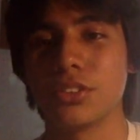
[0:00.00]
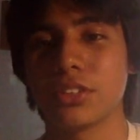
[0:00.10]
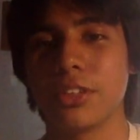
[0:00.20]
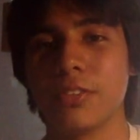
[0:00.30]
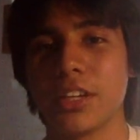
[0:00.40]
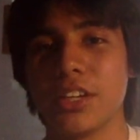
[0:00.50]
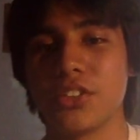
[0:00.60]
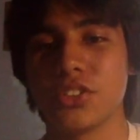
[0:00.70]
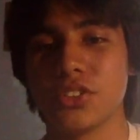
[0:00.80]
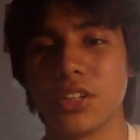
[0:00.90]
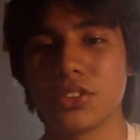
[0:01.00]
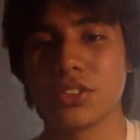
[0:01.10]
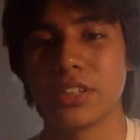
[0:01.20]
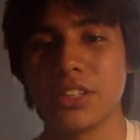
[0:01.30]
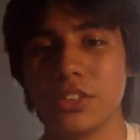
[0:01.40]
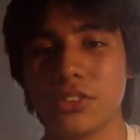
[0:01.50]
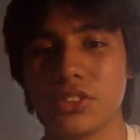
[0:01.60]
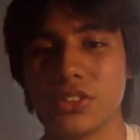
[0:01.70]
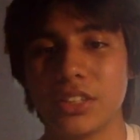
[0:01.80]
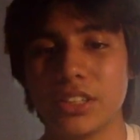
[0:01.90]
communications also get
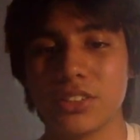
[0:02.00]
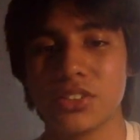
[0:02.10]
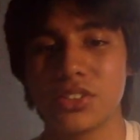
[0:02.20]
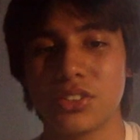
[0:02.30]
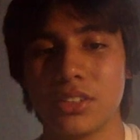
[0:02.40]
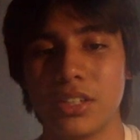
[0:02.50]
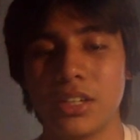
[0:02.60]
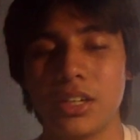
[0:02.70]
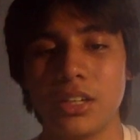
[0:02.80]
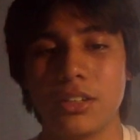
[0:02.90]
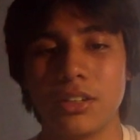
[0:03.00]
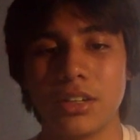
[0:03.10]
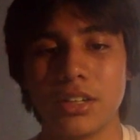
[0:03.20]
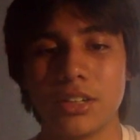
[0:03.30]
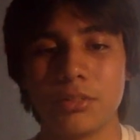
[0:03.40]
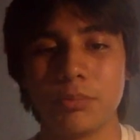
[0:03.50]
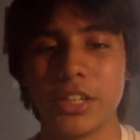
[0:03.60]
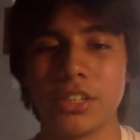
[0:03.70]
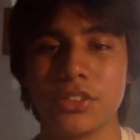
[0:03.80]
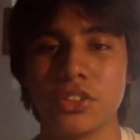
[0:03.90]
used in this,
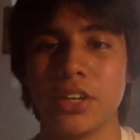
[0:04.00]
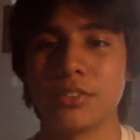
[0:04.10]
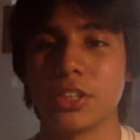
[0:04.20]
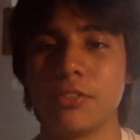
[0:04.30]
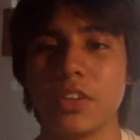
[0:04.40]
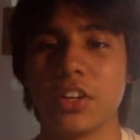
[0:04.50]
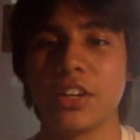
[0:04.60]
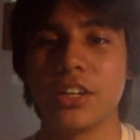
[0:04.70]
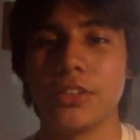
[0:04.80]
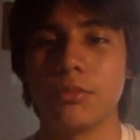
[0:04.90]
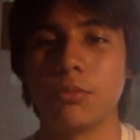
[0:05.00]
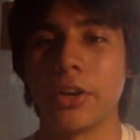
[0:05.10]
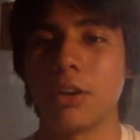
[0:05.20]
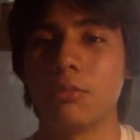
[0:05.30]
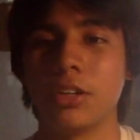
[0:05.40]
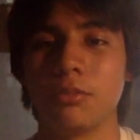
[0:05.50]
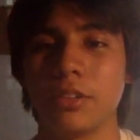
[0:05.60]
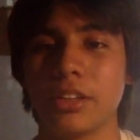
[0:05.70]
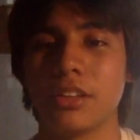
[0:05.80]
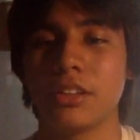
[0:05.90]
because you have to communicate one-on-one
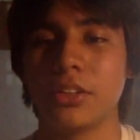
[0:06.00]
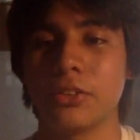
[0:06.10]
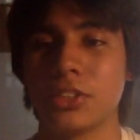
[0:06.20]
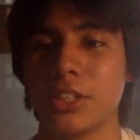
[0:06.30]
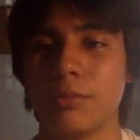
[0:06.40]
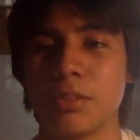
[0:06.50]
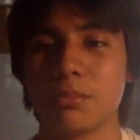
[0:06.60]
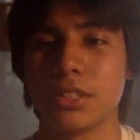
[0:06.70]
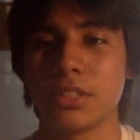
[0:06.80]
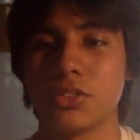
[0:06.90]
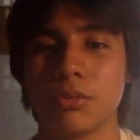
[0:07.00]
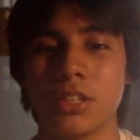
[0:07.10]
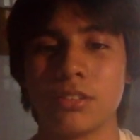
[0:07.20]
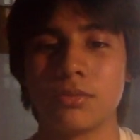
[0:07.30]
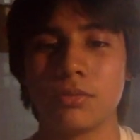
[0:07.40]
with your team member as well.